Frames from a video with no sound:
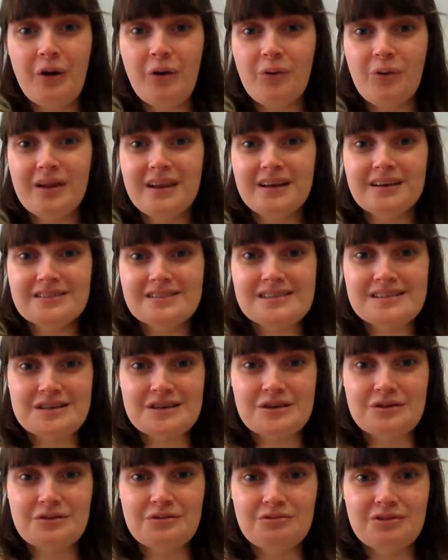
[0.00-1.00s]
willing
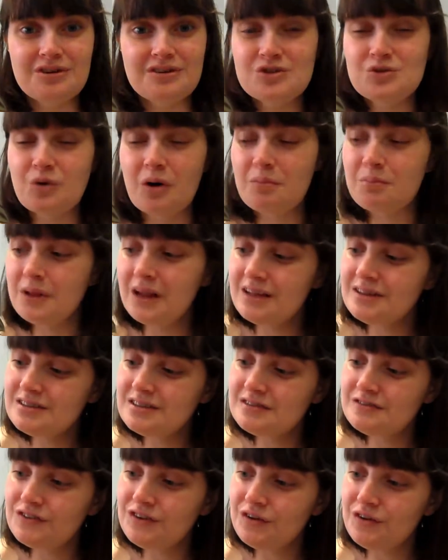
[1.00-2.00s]
to swap
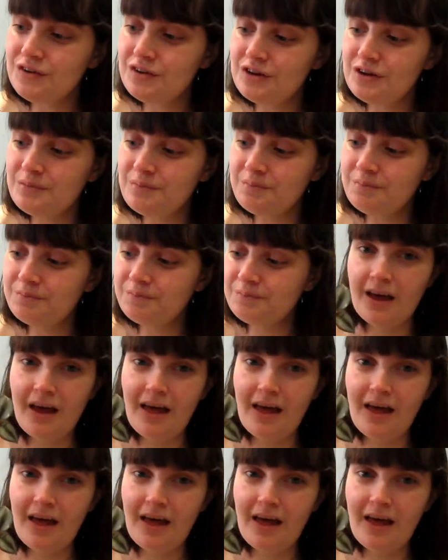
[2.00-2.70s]
plants for them.